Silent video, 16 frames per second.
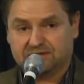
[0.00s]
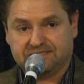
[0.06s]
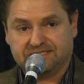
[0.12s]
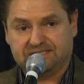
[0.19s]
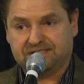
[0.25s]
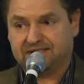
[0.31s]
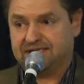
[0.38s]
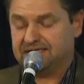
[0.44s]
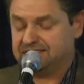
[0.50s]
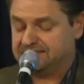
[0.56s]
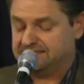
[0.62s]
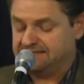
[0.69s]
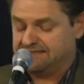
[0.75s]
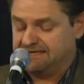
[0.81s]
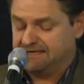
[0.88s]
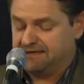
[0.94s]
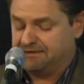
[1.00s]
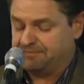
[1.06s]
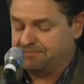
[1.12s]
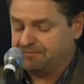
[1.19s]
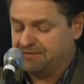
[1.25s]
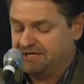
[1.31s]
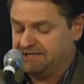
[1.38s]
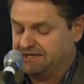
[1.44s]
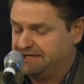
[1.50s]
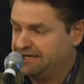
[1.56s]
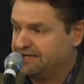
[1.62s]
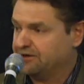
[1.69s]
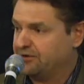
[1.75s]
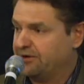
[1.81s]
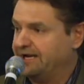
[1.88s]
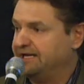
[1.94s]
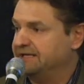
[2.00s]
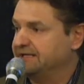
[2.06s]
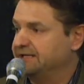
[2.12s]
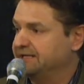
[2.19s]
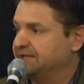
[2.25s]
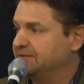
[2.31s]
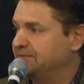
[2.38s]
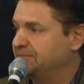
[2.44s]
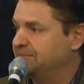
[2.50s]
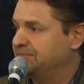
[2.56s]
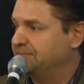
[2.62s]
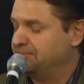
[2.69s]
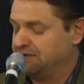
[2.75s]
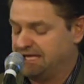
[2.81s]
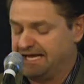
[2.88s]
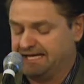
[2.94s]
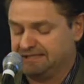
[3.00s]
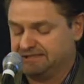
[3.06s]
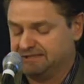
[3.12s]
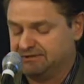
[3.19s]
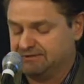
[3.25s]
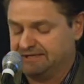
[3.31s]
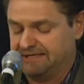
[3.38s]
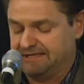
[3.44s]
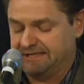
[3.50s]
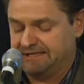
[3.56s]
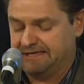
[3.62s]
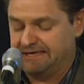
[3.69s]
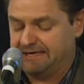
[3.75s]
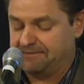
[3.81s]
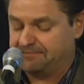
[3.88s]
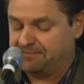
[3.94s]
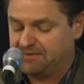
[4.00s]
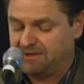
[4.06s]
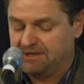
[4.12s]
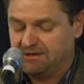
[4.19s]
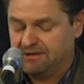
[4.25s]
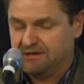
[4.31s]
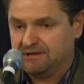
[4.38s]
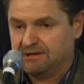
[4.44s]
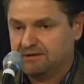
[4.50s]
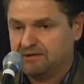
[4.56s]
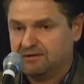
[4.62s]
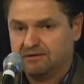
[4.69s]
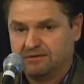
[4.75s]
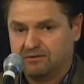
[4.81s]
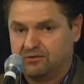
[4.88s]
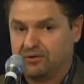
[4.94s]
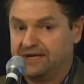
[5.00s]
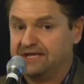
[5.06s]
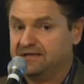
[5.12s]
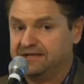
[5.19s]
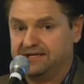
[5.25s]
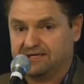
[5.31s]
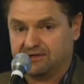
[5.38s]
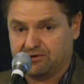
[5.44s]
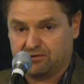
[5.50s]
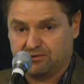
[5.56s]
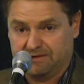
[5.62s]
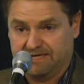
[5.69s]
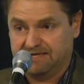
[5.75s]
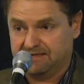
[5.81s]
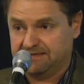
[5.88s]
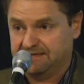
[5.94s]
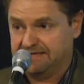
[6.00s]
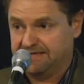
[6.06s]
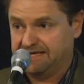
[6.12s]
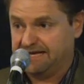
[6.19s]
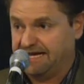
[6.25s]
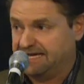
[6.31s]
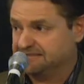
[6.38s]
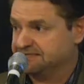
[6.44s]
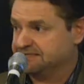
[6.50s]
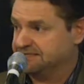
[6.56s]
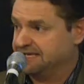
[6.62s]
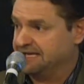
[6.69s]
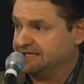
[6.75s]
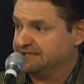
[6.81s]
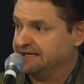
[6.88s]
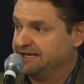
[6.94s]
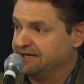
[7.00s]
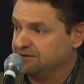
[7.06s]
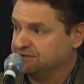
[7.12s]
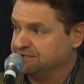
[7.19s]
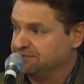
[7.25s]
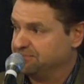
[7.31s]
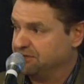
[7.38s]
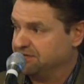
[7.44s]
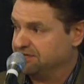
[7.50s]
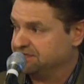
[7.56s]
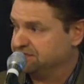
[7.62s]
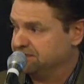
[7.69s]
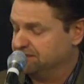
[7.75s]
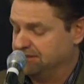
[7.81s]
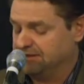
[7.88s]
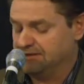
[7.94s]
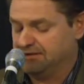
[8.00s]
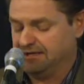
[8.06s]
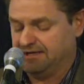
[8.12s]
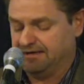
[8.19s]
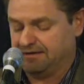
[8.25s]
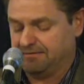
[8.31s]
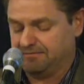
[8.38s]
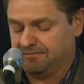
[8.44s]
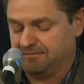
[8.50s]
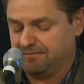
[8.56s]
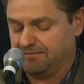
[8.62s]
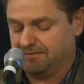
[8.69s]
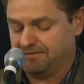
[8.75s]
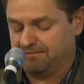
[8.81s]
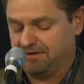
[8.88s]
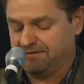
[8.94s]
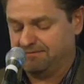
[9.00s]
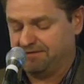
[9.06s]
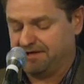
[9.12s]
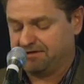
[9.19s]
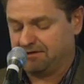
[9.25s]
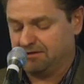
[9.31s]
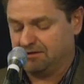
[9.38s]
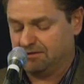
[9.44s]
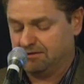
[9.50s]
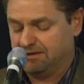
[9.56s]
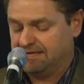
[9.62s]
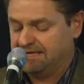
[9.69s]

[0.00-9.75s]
is that in an integrated plant you can greatly enhance the net energy production of ethanol.